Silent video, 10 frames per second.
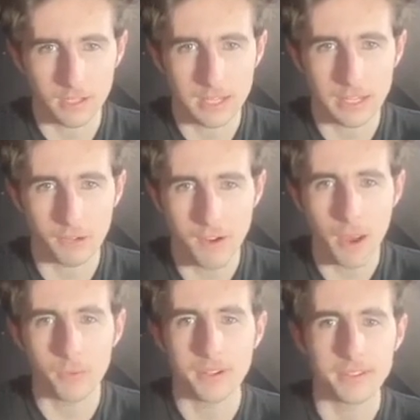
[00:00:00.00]
click
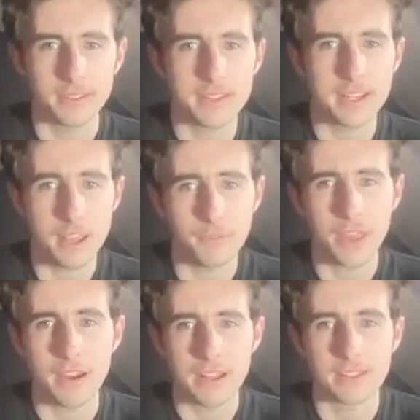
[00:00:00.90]
around and see if
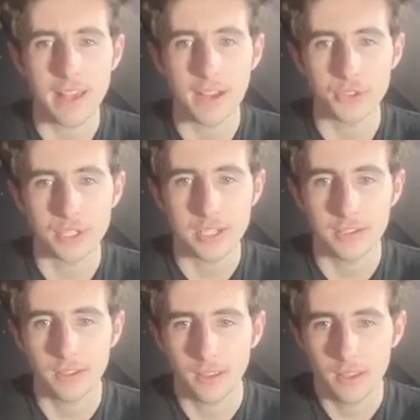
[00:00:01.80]
there is
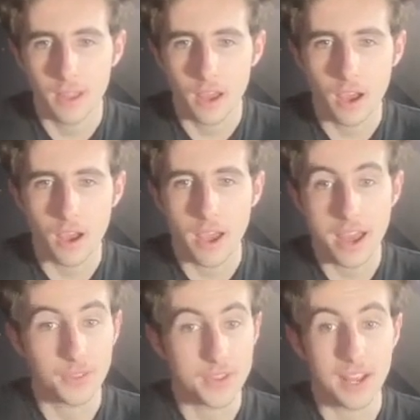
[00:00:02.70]
actually uh,
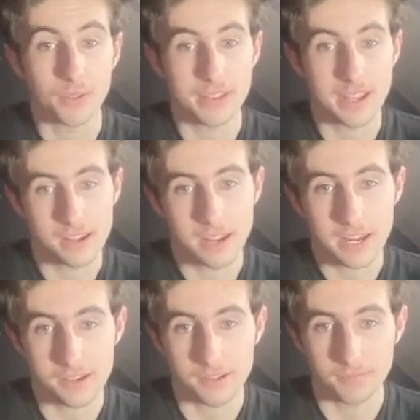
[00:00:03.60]
anything else here
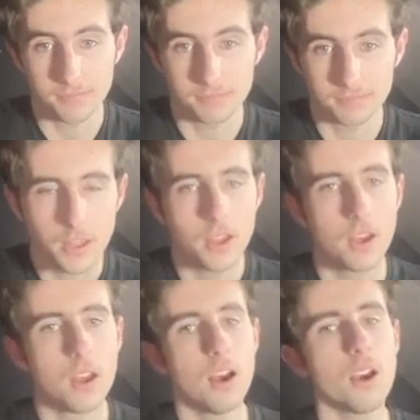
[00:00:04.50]
hidden.
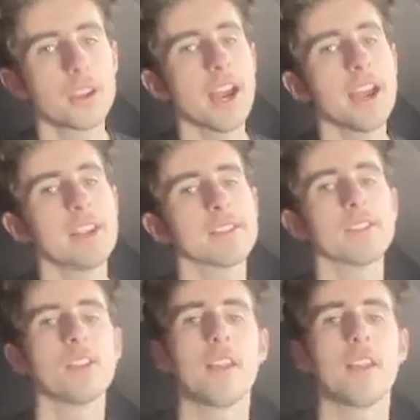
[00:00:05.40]
Okay, it doesn't look